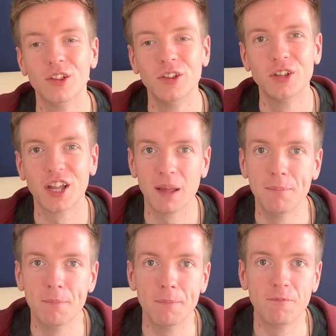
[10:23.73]
You're going to
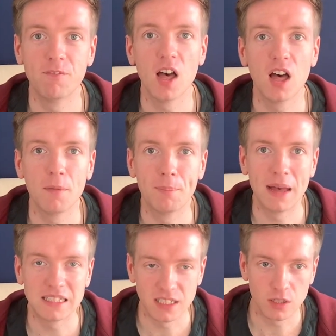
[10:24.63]
get far
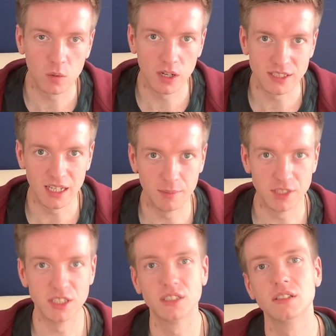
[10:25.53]
better quality
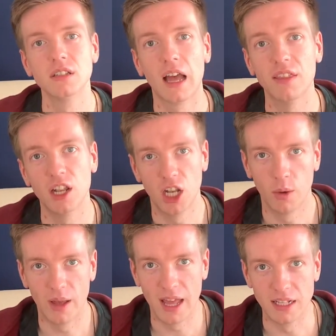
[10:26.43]
images at the
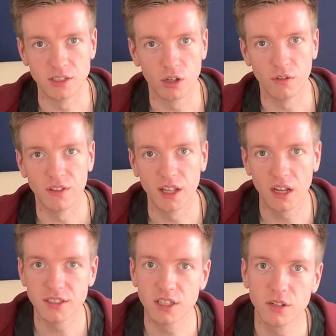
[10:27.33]
lower end of the
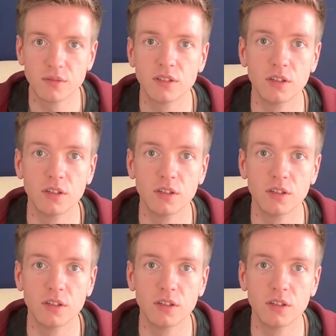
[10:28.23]
ISOs.